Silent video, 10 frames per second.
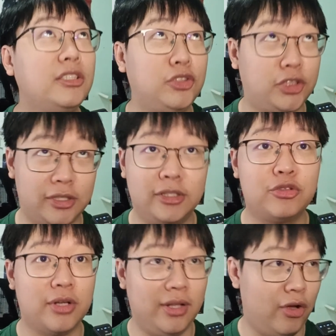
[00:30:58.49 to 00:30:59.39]
Geod
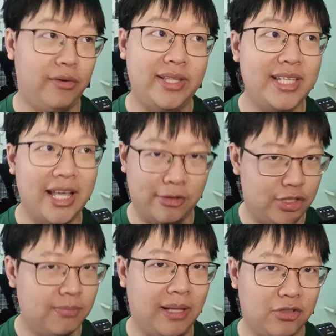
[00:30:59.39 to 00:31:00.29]
Draw already
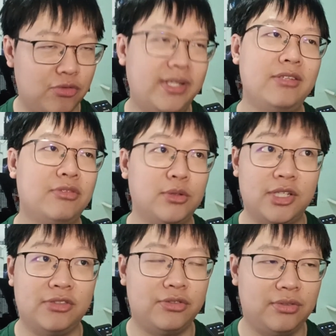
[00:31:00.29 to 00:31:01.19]
Energy Blast 3, so
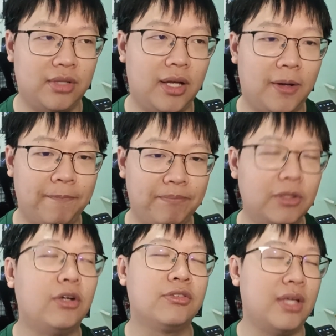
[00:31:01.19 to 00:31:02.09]
just
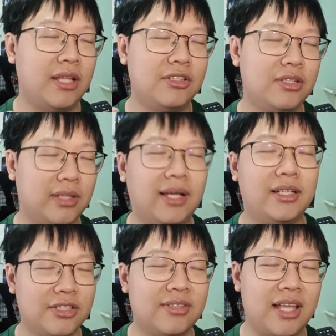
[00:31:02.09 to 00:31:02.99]

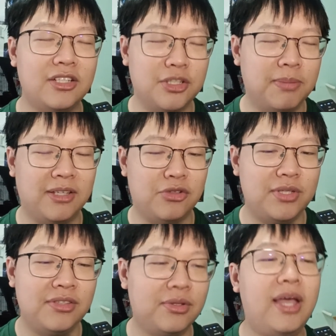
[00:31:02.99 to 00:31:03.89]
just Energy Blast
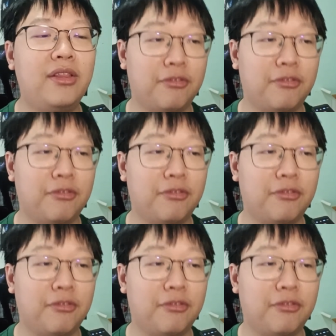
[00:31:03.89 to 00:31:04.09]
3. So end of